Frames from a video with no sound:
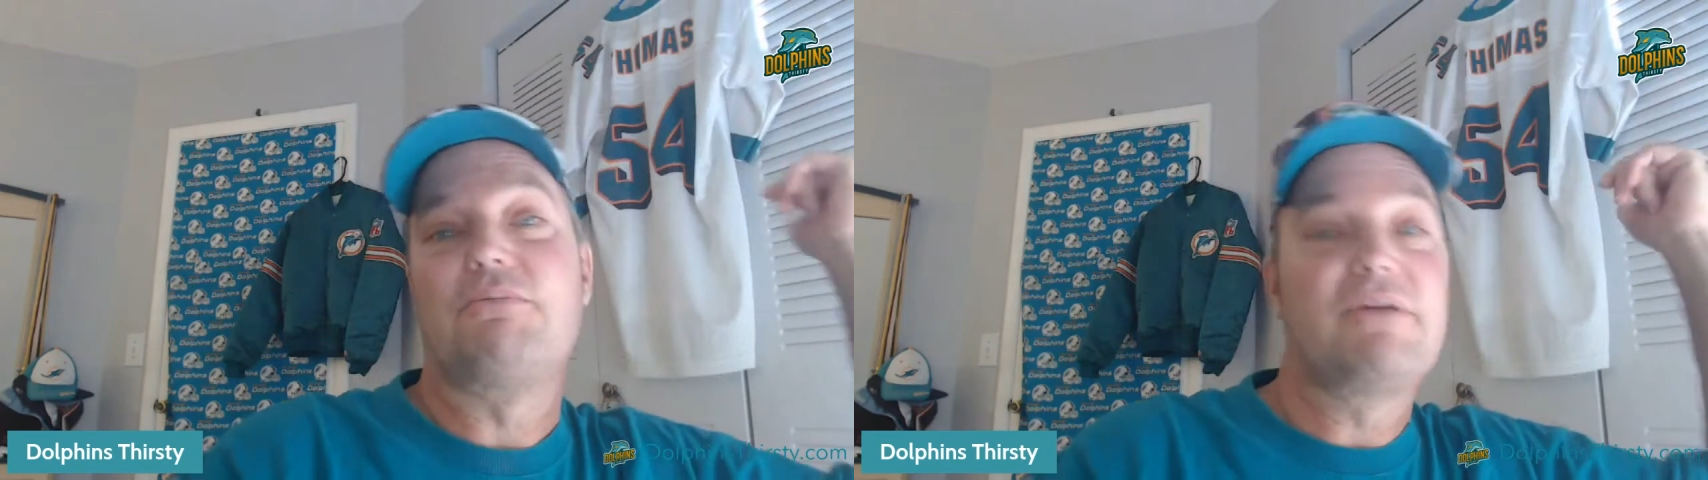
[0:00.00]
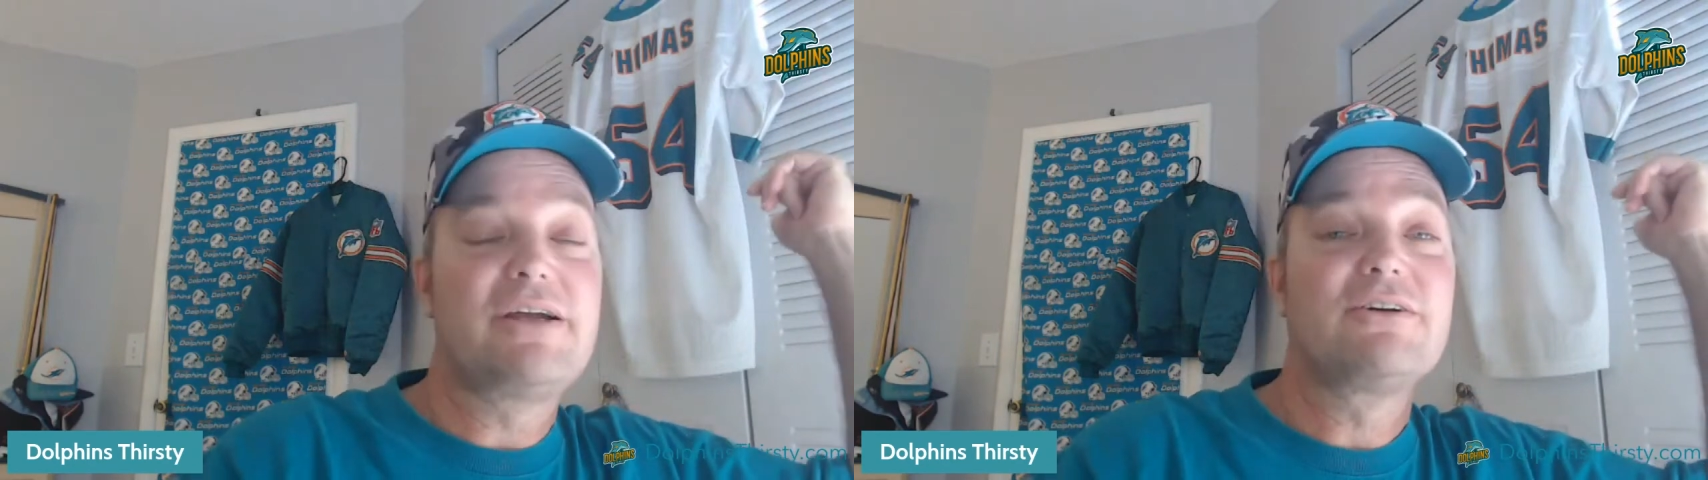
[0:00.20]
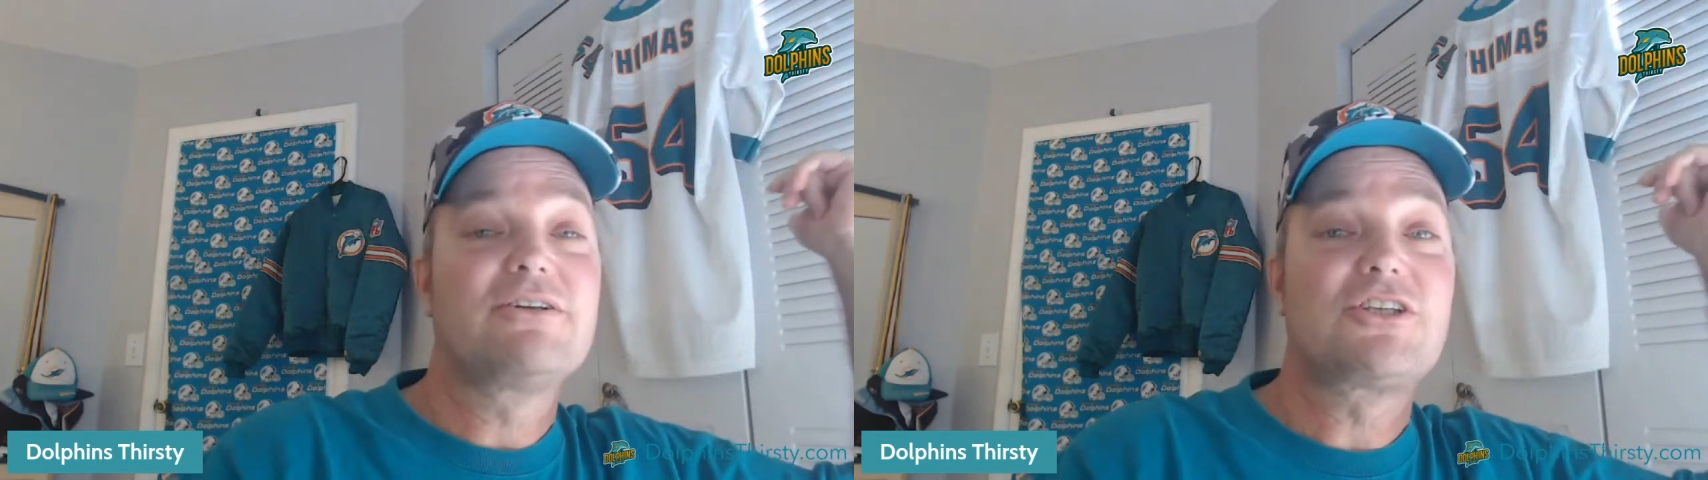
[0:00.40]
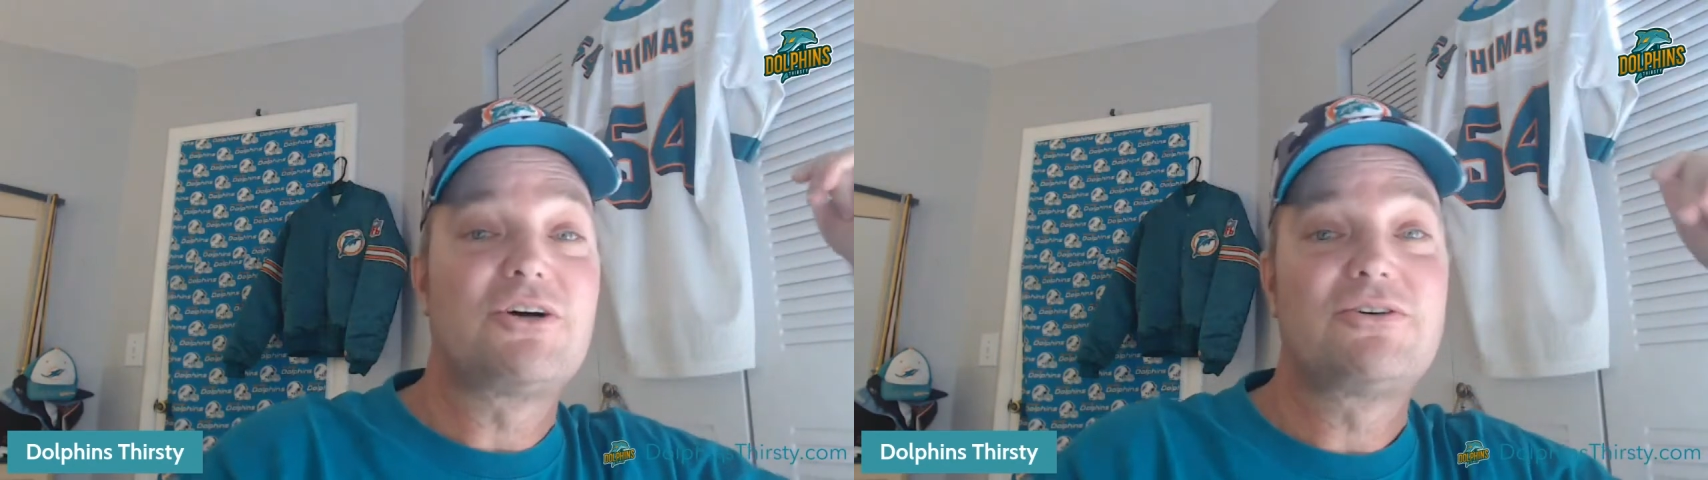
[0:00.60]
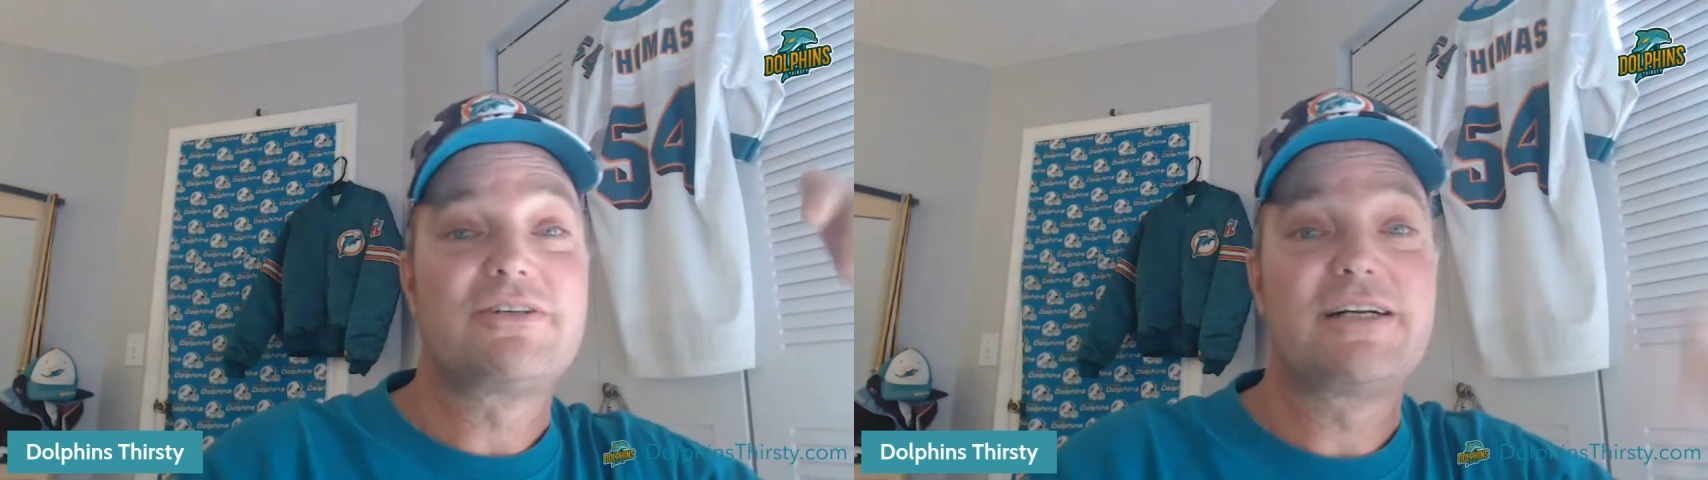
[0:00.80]

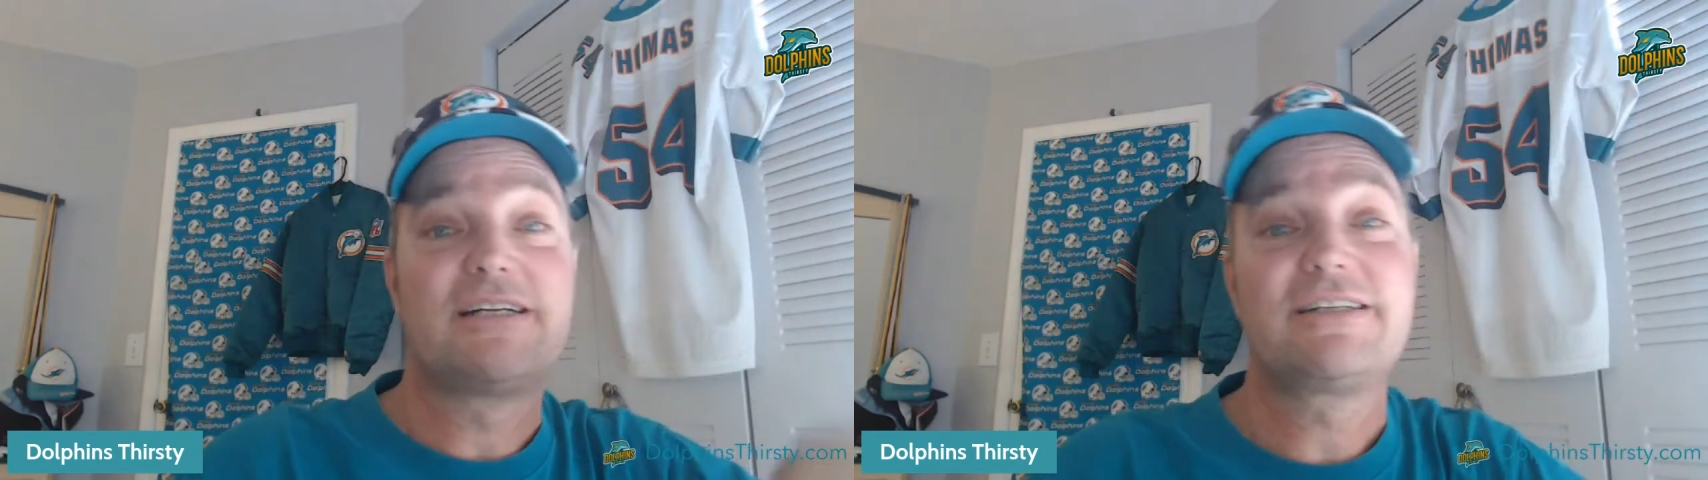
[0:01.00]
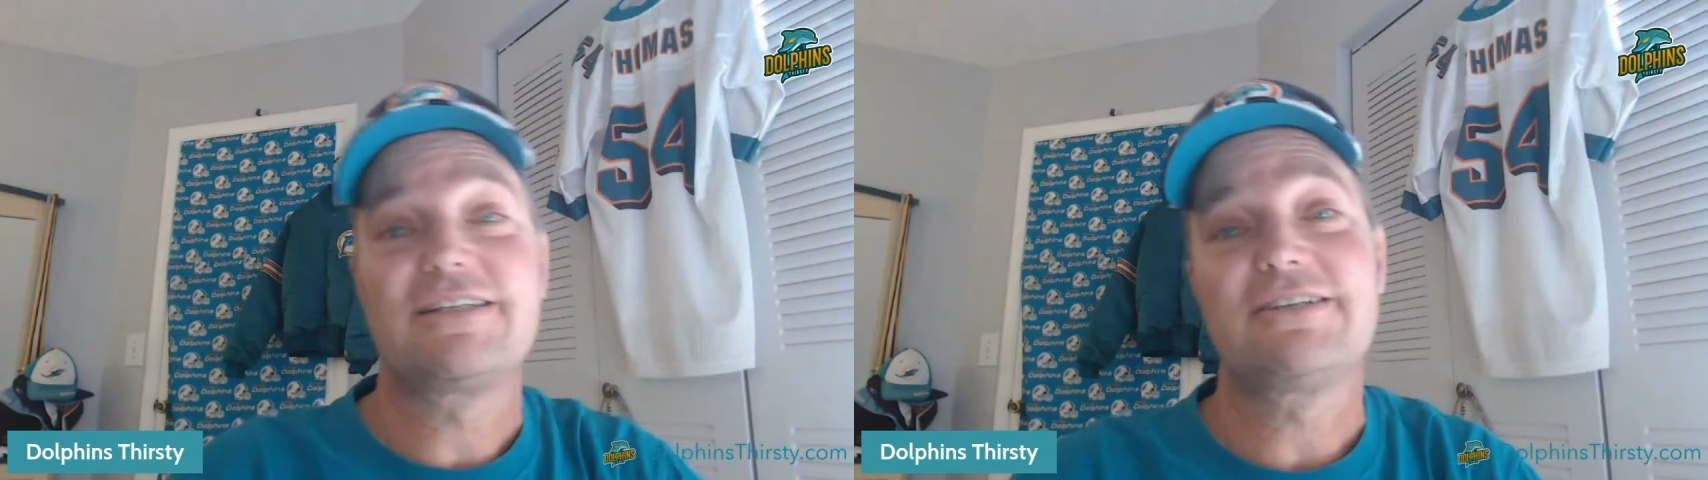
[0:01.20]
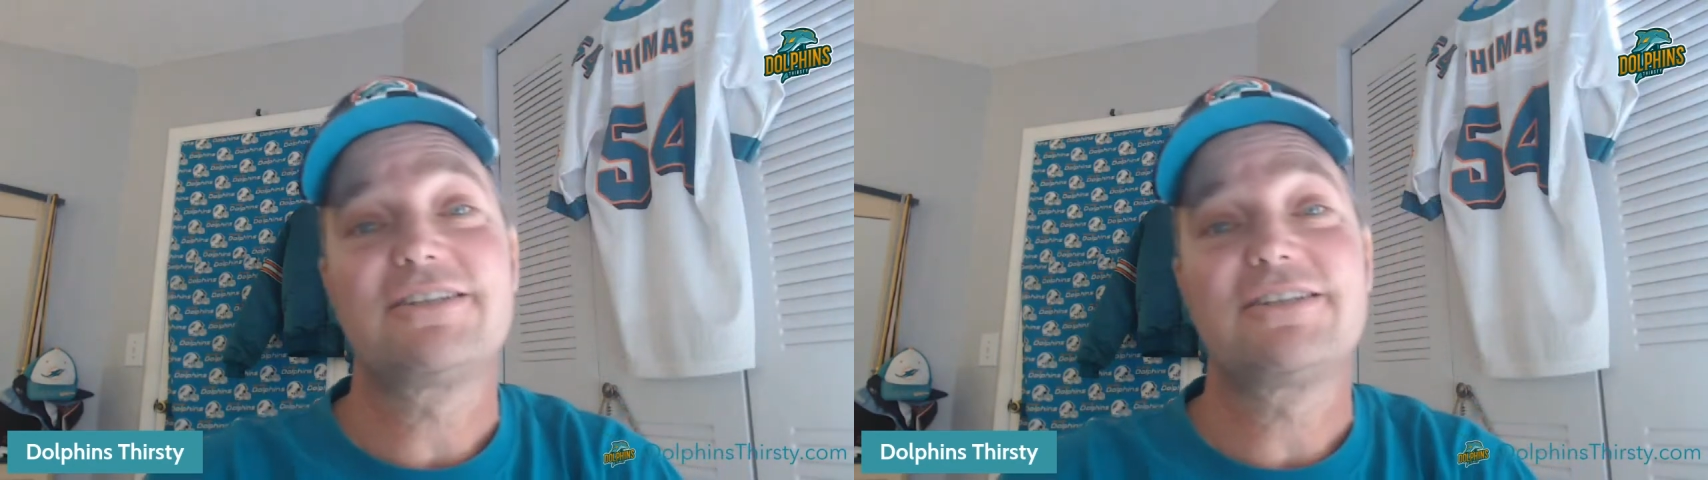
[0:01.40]
Arizona.